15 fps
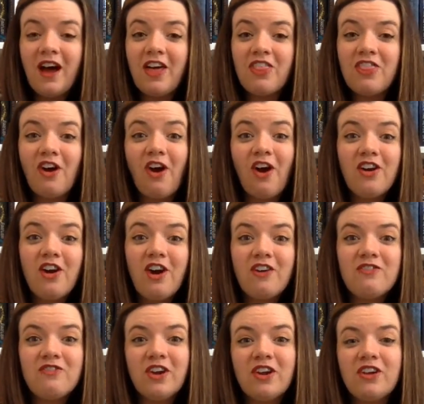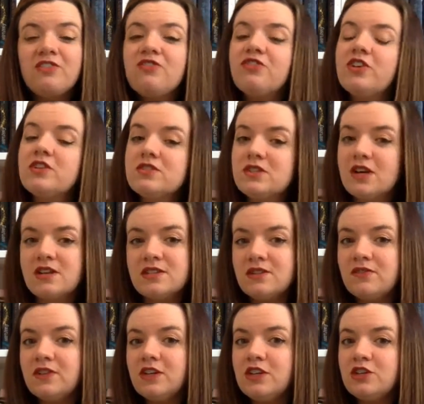I thought our very first
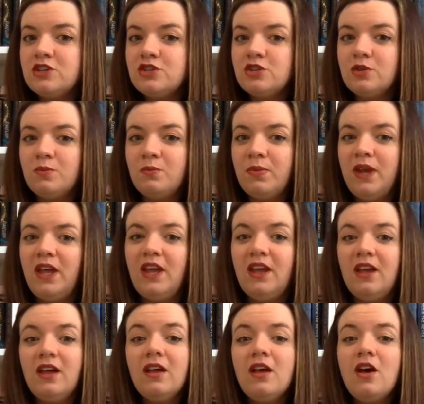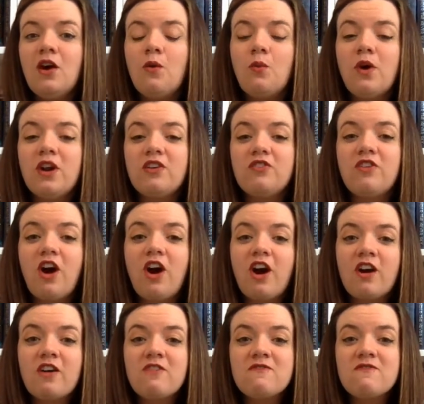activity should be one of
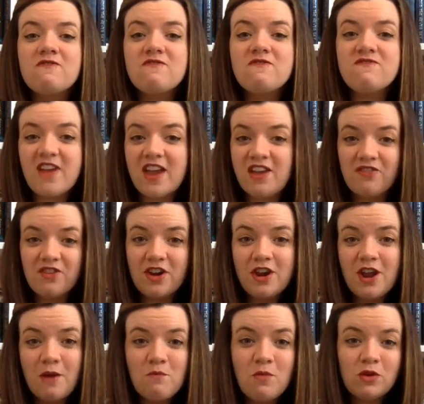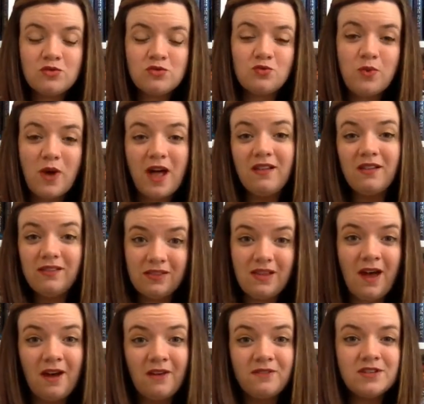our favorite, most
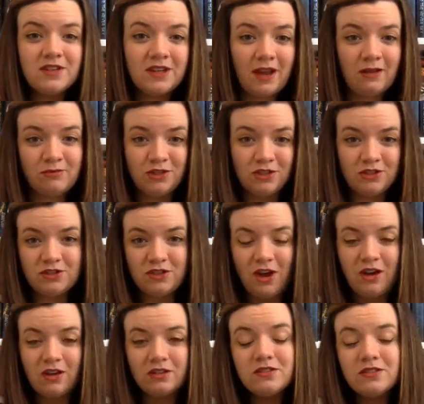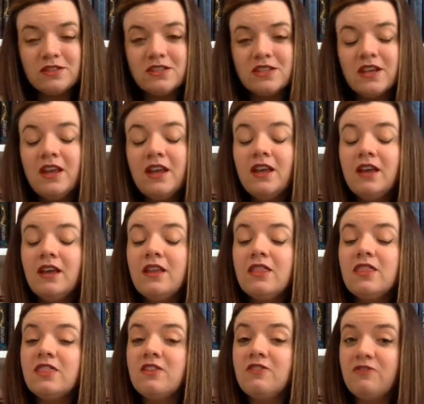well-loved counting songs,
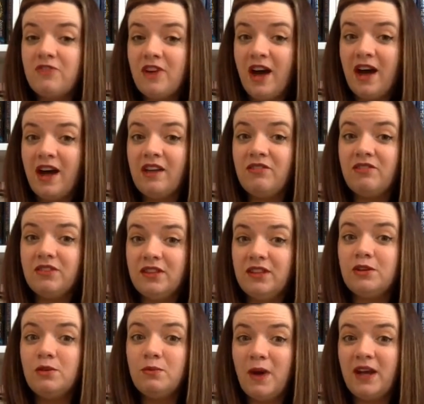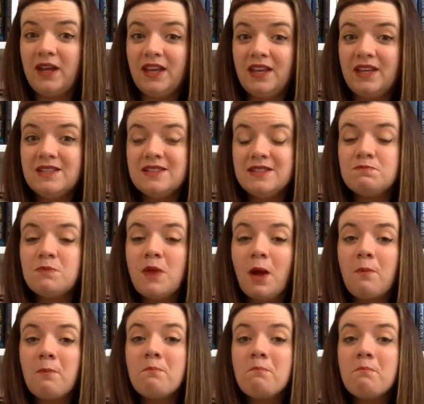The Five Little Monkeys.
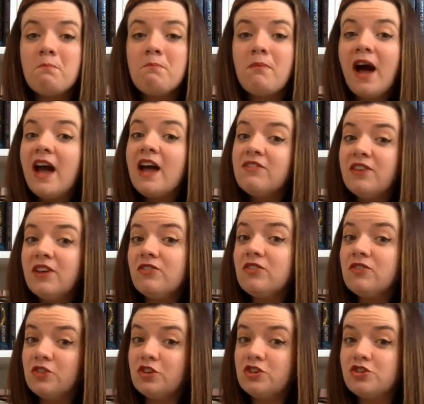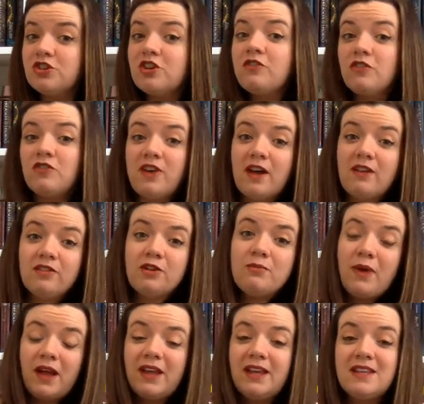Now, my favorite version of The Five Little
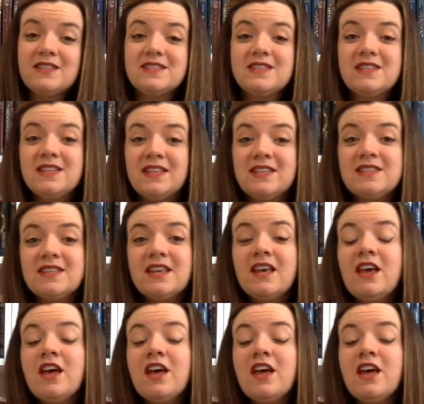Monkeys is